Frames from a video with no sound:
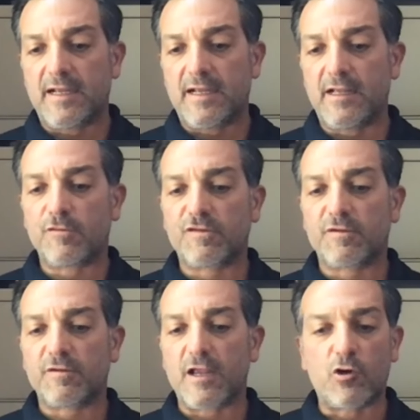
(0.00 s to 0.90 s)
it
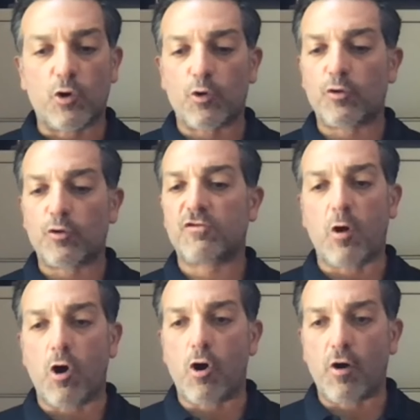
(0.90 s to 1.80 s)
is encouraged
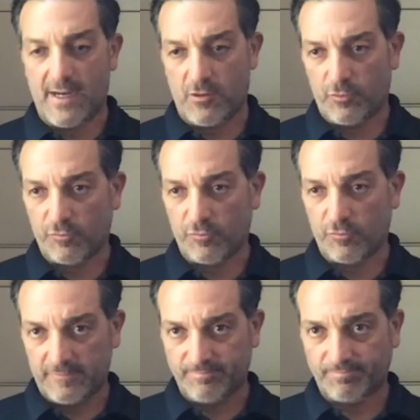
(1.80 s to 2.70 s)
from all
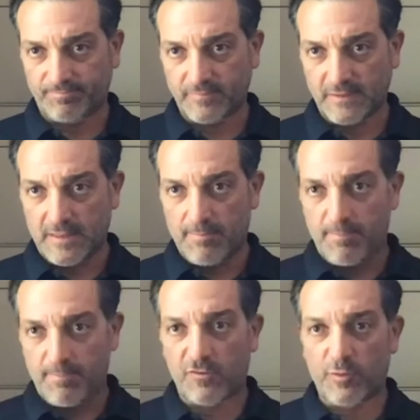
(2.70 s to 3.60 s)
angles,
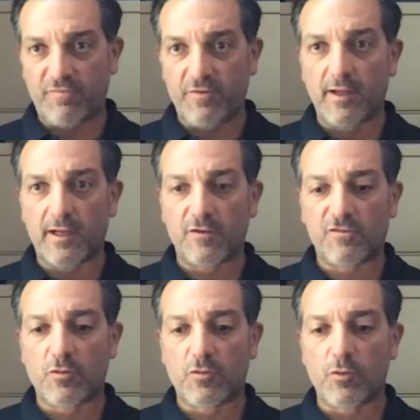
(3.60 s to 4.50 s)
because we feel like
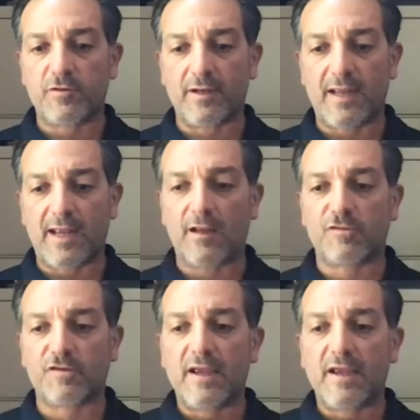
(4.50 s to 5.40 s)
it's going to
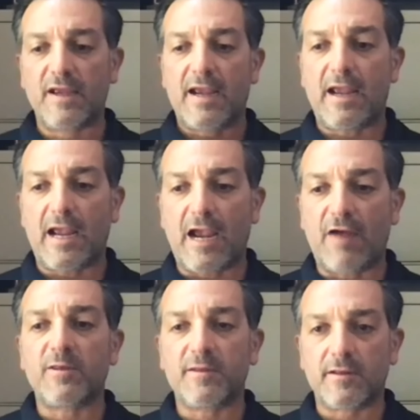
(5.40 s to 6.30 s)
enhance
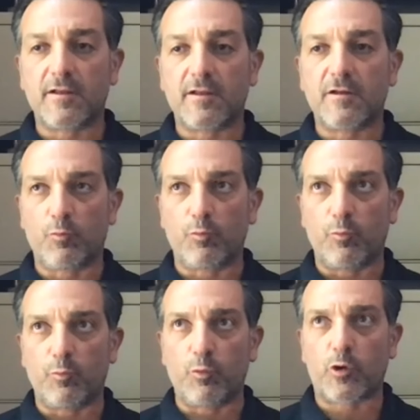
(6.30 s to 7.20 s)
everything that
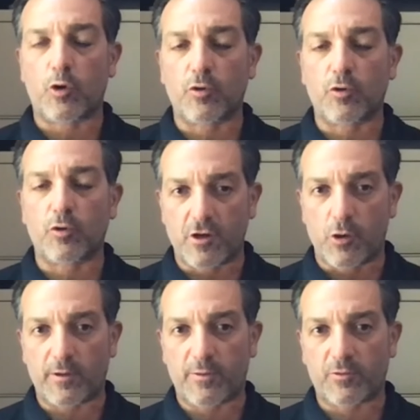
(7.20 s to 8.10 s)
we're currently
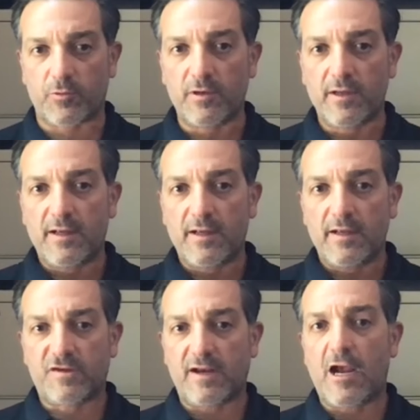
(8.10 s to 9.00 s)
going through.
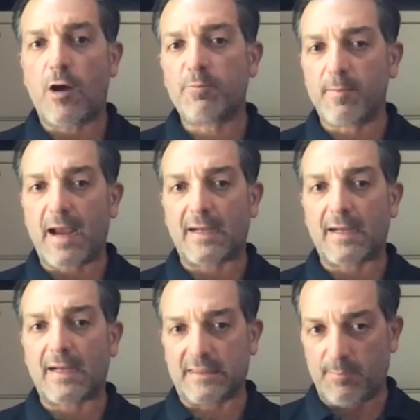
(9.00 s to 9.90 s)
It's going to help them
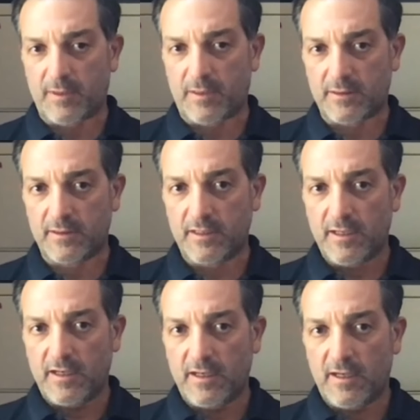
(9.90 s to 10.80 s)
academically.
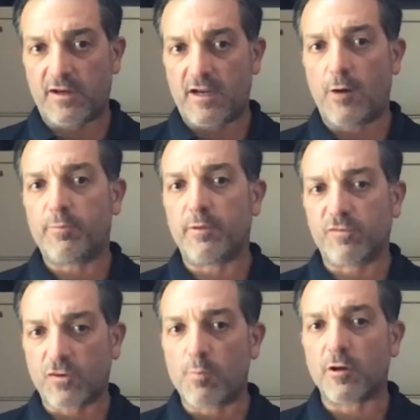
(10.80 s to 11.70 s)
It's going to help
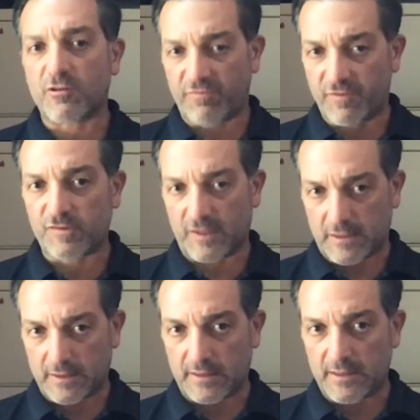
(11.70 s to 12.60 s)
them so much
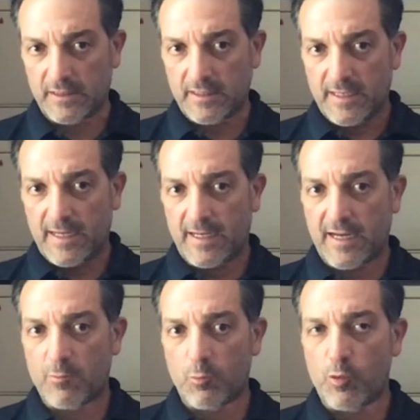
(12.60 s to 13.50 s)
physically. And
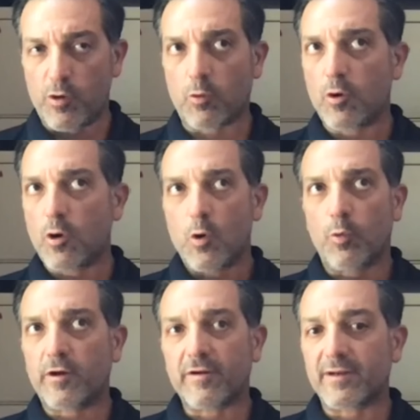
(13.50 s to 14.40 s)
again, we're
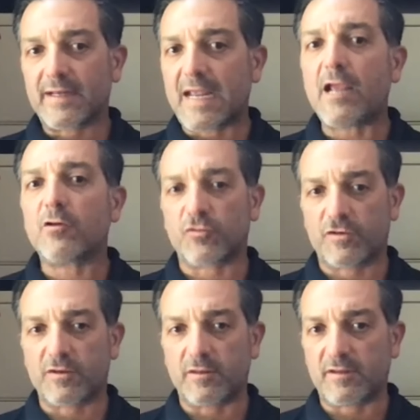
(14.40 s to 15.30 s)
here to
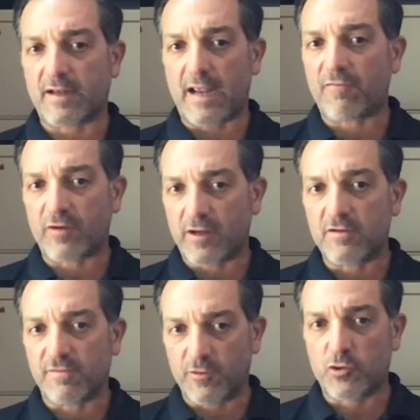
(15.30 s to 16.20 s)
cater to
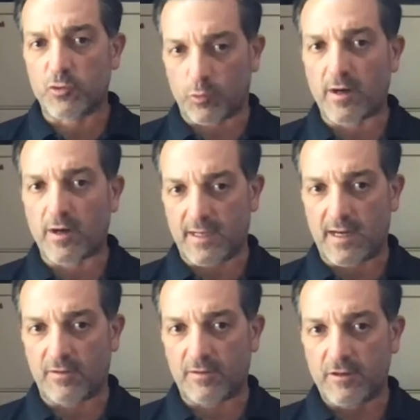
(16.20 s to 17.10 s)
every individual right
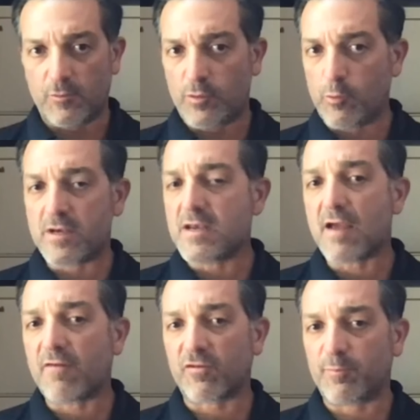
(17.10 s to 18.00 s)
now. We would
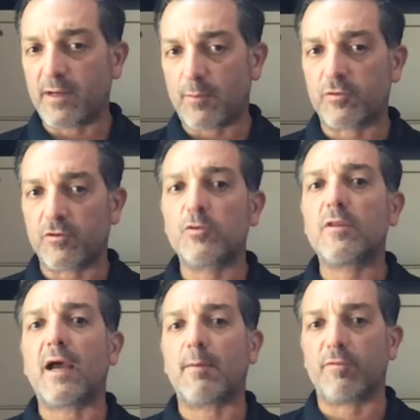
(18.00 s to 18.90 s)
never have been able to
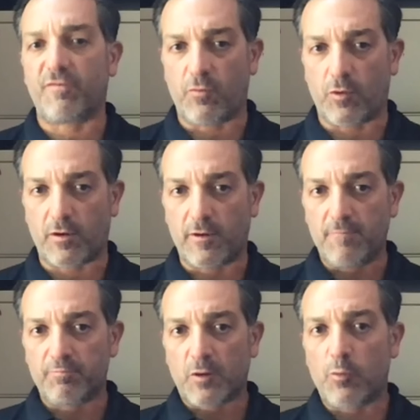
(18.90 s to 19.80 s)
do that before.
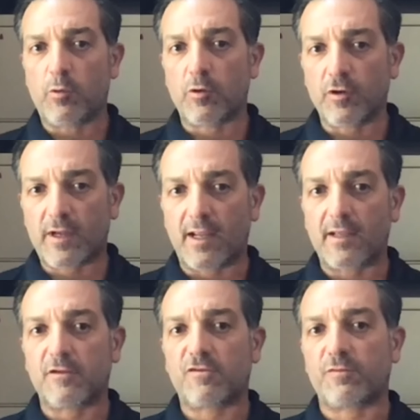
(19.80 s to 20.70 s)
we were
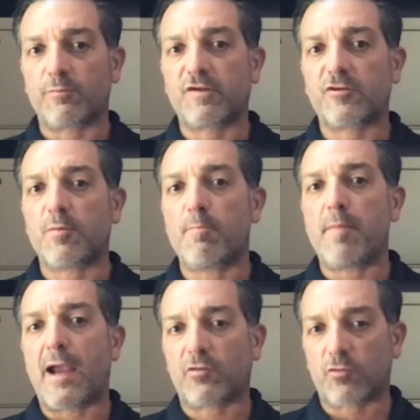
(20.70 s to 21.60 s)
looking at this from such a
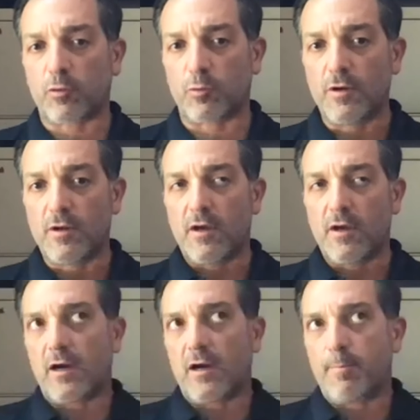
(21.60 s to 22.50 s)
macro
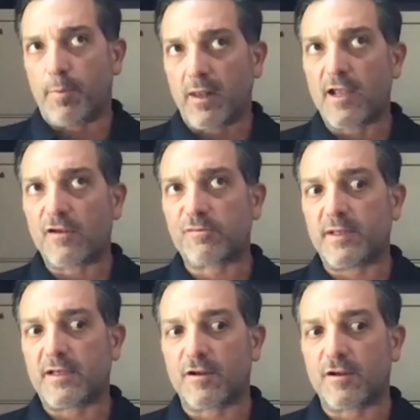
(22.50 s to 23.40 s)
place
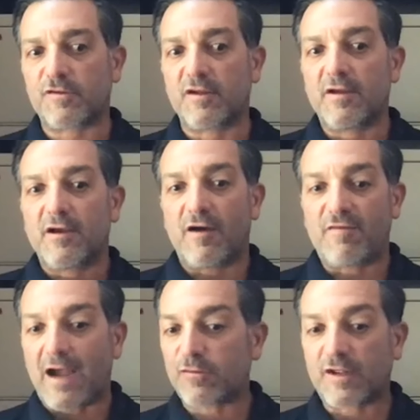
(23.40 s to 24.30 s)
because
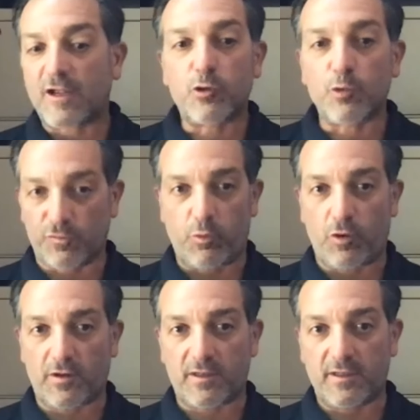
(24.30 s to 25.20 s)
of how schedules
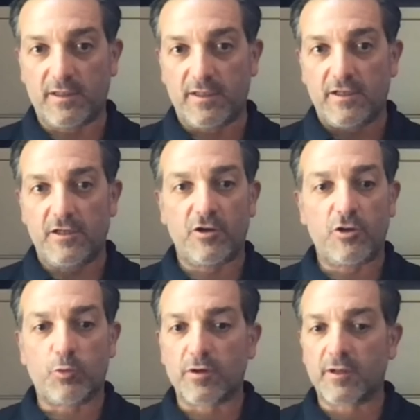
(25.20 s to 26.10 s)
work. You know,
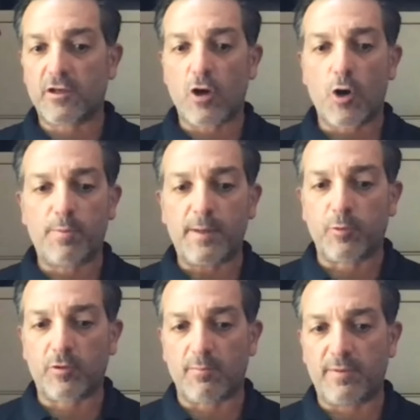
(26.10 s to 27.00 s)
you hope people
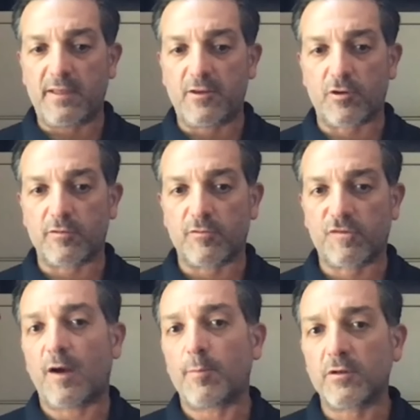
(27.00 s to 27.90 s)
can be there in the
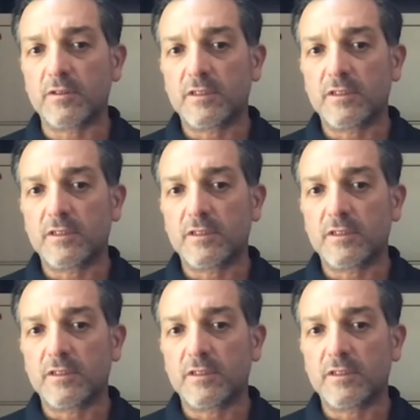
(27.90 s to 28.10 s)
summer,